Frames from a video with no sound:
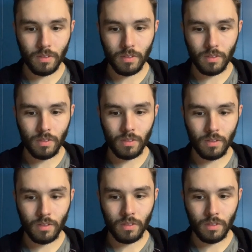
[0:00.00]

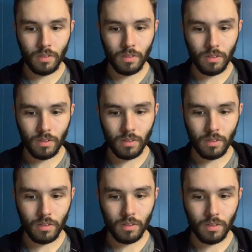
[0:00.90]

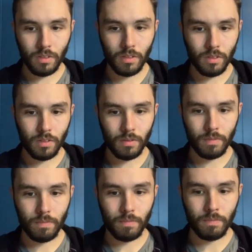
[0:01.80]

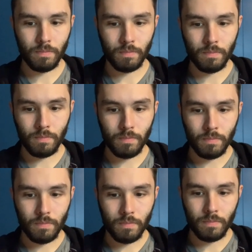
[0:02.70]

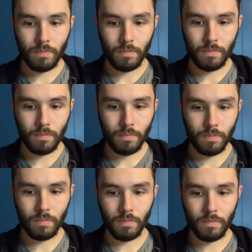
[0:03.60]

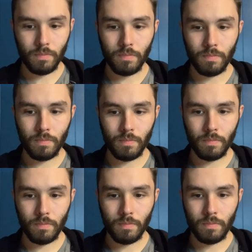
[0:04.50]

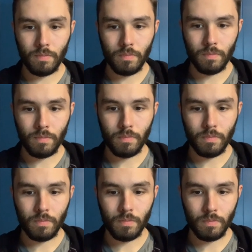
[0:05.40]

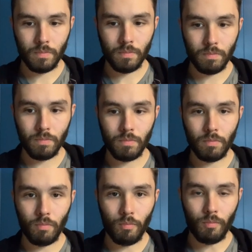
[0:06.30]

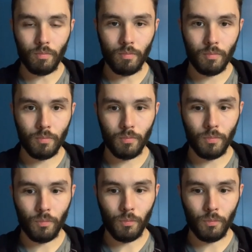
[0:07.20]
This person isn't speaking.